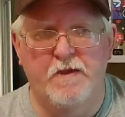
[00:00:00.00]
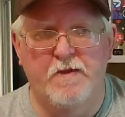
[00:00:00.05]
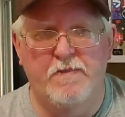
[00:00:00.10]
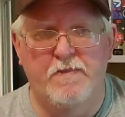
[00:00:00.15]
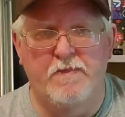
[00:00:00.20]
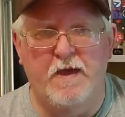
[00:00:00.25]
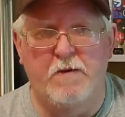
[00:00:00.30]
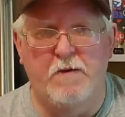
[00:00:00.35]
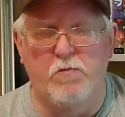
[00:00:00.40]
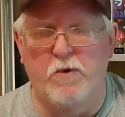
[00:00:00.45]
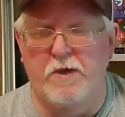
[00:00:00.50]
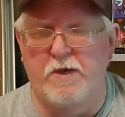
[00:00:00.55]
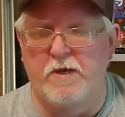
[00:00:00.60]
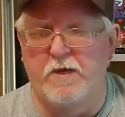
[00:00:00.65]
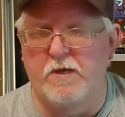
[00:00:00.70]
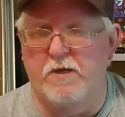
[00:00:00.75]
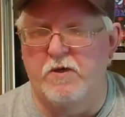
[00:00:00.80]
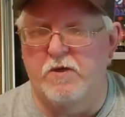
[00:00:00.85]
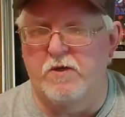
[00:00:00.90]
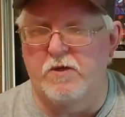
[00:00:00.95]
That way
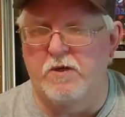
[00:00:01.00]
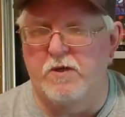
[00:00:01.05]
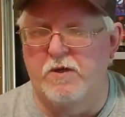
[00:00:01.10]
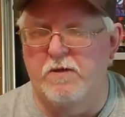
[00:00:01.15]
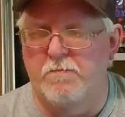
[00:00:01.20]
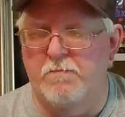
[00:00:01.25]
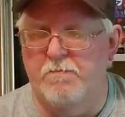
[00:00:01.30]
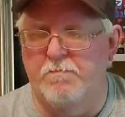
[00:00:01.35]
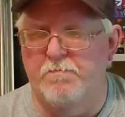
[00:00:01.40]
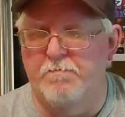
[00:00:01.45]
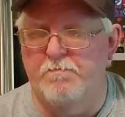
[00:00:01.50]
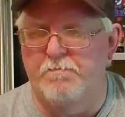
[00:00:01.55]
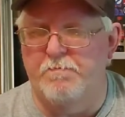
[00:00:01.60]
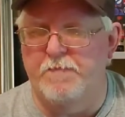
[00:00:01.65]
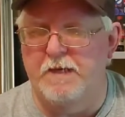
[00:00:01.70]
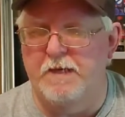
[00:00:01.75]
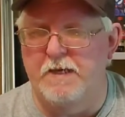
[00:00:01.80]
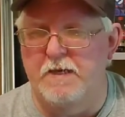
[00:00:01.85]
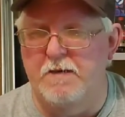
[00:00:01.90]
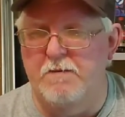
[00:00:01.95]
it could
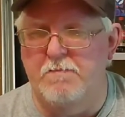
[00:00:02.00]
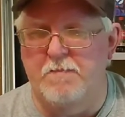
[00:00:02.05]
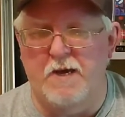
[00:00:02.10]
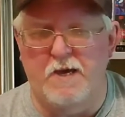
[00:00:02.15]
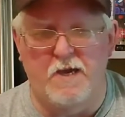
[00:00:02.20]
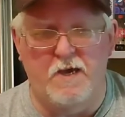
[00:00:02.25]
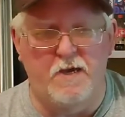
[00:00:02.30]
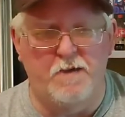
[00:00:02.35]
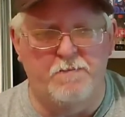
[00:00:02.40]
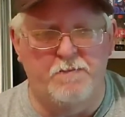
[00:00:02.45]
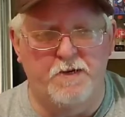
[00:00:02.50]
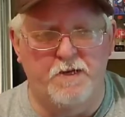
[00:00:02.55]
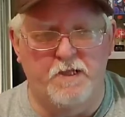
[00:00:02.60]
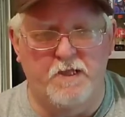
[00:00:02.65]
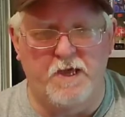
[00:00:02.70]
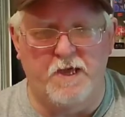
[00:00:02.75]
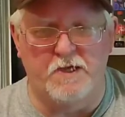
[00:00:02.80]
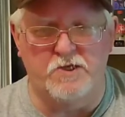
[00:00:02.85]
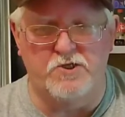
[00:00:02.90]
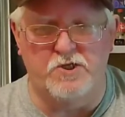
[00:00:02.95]
be in my up
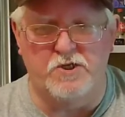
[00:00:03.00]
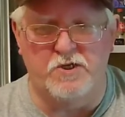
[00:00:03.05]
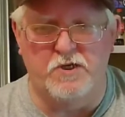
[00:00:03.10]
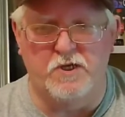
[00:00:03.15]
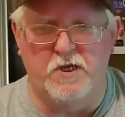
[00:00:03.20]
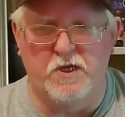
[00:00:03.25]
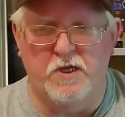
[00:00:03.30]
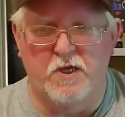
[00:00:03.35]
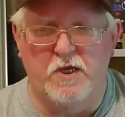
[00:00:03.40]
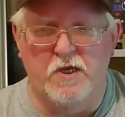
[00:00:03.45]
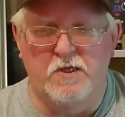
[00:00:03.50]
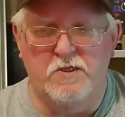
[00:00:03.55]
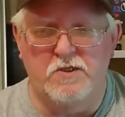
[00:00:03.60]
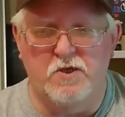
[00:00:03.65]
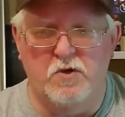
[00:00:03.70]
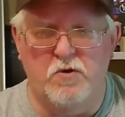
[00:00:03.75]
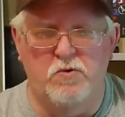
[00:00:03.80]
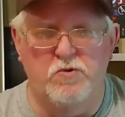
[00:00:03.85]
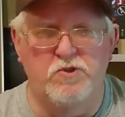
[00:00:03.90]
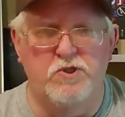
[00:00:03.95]
collection.
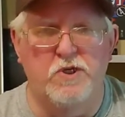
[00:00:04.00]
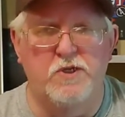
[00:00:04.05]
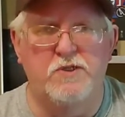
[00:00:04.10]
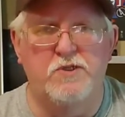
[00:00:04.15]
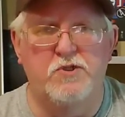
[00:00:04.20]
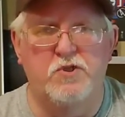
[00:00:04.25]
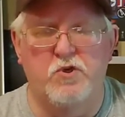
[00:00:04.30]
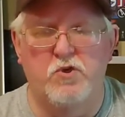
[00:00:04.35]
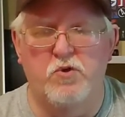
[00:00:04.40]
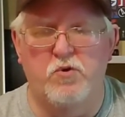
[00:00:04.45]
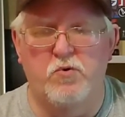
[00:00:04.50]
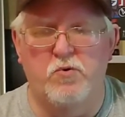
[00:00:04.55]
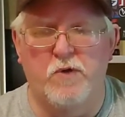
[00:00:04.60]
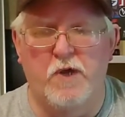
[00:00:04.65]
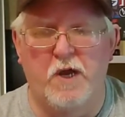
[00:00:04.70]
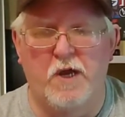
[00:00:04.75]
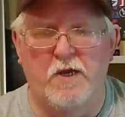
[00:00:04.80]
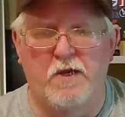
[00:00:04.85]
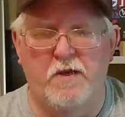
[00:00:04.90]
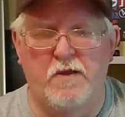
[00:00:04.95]
So just to
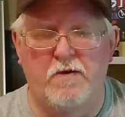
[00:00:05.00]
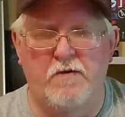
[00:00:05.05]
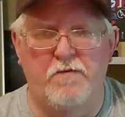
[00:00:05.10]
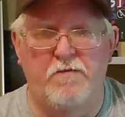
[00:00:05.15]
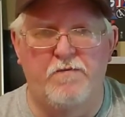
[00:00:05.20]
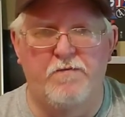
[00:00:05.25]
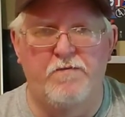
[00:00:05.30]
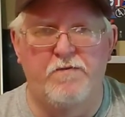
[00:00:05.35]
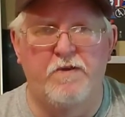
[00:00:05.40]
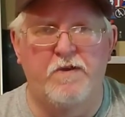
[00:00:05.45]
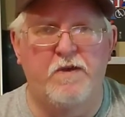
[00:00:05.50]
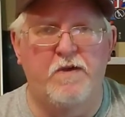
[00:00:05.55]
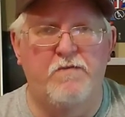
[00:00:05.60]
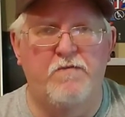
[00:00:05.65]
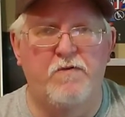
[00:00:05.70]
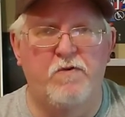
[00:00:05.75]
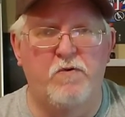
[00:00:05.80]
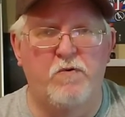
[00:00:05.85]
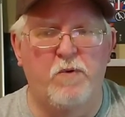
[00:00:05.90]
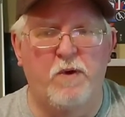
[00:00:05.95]
kind of
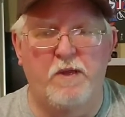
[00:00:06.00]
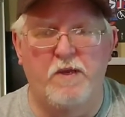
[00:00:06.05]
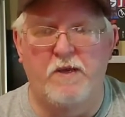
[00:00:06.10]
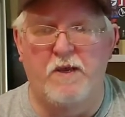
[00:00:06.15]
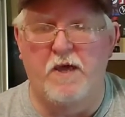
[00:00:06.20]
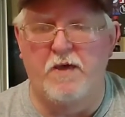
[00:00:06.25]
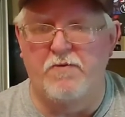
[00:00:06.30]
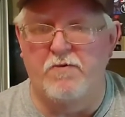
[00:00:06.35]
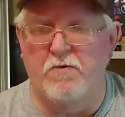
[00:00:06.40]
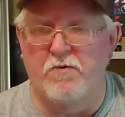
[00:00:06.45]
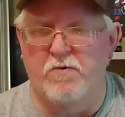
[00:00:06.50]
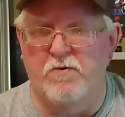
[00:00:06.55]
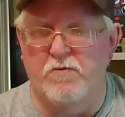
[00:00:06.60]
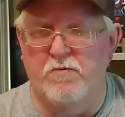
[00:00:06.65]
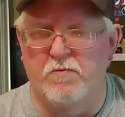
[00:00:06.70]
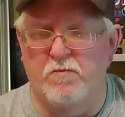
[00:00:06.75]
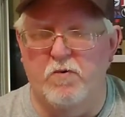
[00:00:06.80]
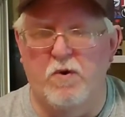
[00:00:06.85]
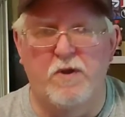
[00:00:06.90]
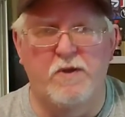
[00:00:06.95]
give you another
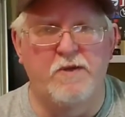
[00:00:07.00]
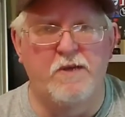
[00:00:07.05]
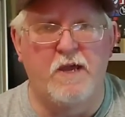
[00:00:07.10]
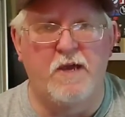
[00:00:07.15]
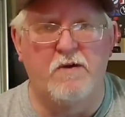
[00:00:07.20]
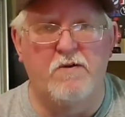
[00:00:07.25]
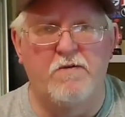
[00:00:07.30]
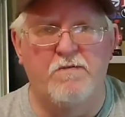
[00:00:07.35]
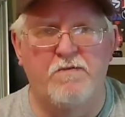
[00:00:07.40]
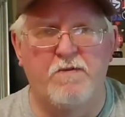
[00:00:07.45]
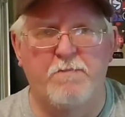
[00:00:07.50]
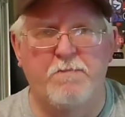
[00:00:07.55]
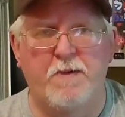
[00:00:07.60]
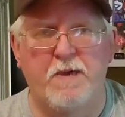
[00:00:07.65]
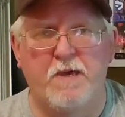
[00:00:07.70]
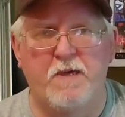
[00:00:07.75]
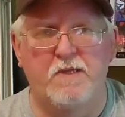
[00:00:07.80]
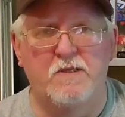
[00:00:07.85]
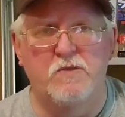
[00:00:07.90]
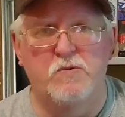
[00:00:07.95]
rundown of the
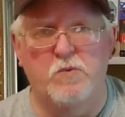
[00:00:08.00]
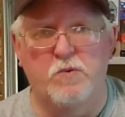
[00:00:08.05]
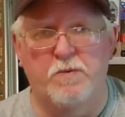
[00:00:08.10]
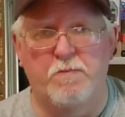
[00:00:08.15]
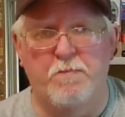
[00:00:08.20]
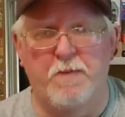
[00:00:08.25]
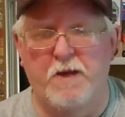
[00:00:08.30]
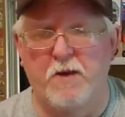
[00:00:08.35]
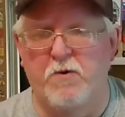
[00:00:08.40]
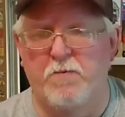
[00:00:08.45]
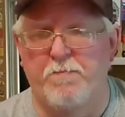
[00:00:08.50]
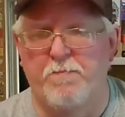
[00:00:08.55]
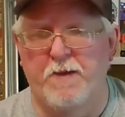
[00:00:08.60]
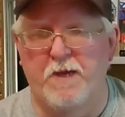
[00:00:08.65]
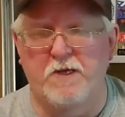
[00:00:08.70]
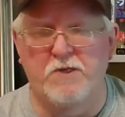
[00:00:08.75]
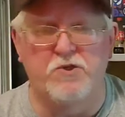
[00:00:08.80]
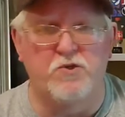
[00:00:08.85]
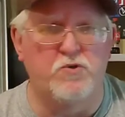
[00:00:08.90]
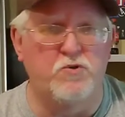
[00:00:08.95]
pins with better
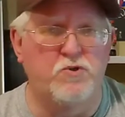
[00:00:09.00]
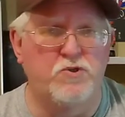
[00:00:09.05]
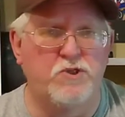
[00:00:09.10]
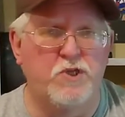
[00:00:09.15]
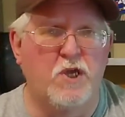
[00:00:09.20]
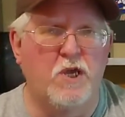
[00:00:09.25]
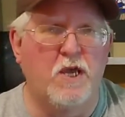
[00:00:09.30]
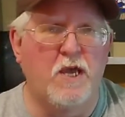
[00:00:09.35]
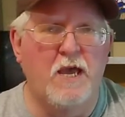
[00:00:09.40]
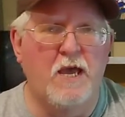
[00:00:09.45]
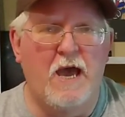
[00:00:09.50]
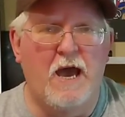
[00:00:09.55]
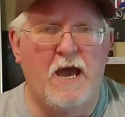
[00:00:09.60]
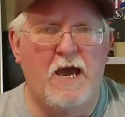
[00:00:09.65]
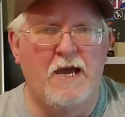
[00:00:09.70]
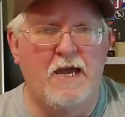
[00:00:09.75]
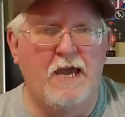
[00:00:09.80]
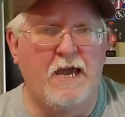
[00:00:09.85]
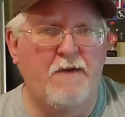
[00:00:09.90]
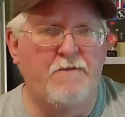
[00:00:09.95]
pictures,
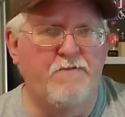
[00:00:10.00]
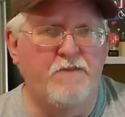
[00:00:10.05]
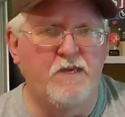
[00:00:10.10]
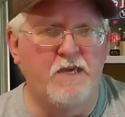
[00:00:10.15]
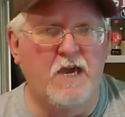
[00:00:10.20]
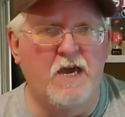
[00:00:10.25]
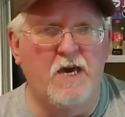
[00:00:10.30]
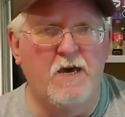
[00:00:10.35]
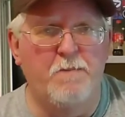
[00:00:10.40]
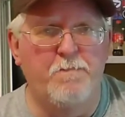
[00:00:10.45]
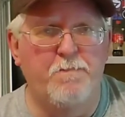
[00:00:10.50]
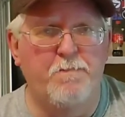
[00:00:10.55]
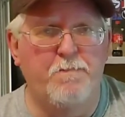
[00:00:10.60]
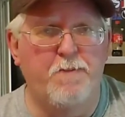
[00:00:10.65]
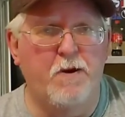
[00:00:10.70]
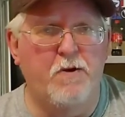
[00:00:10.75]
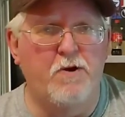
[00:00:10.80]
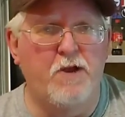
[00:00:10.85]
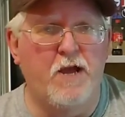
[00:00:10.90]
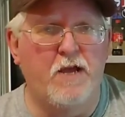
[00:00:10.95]
I have the Up
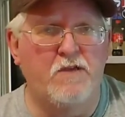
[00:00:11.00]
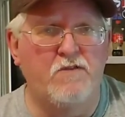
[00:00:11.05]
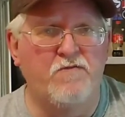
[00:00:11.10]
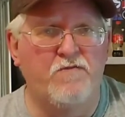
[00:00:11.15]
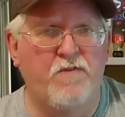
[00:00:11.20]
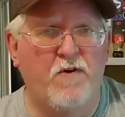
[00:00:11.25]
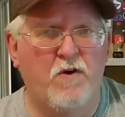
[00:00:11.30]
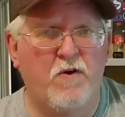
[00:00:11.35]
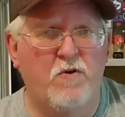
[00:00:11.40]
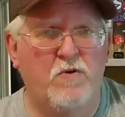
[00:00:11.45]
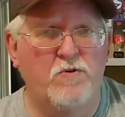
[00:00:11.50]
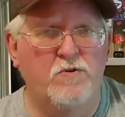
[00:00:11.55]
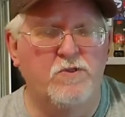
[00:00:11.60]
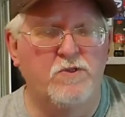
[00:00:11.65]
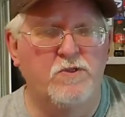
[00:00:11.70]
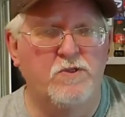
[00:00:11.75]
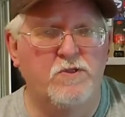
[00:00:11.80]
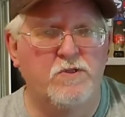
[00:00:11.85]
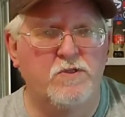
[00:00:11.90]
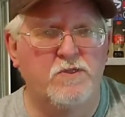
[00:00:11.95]
Paradise
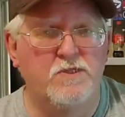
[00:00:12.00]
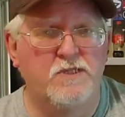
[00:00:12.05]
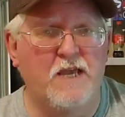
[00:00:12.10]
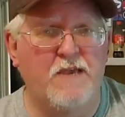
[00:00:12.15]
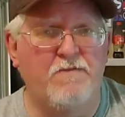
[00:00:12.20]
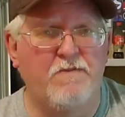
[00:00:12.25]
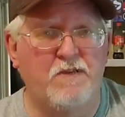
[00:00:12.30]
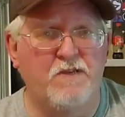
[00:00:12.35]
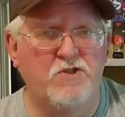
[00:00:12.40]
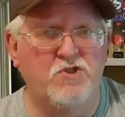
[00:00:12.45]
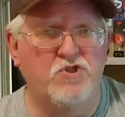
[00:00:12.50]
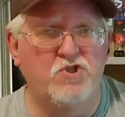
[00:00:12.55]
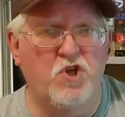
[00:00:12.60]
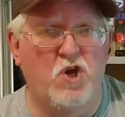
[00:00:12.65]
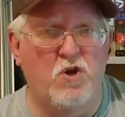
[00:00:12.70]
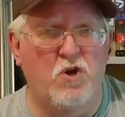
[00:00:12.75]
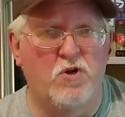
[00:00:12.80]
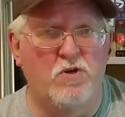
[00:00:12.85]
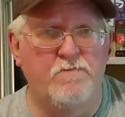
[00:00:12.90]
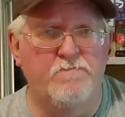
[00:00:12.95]
Falls Savings
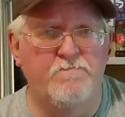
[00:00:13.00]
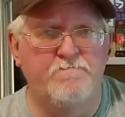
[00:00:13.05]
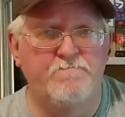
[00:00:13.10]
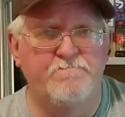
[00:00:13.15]
Jar,